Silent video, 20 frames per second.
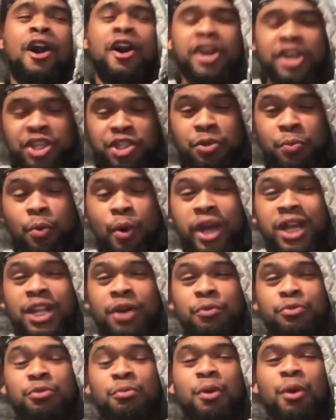up? It's your boy Clem with The
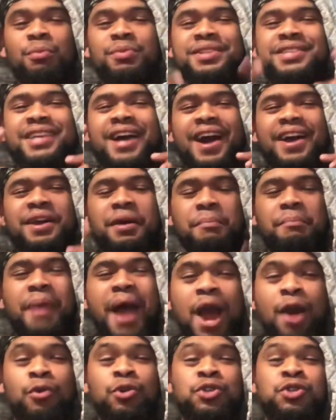Mobile Messiah, back
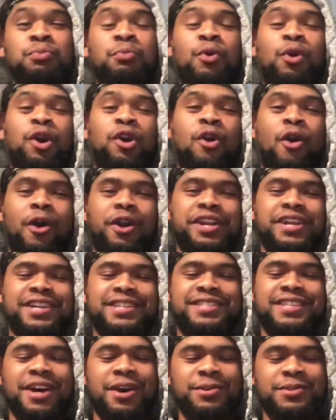with some more Guardian
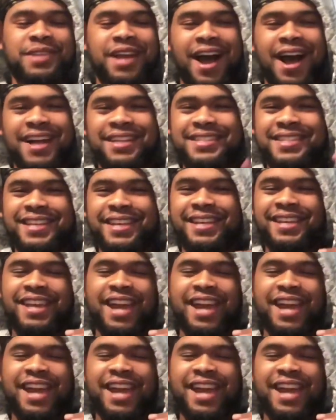Tales content.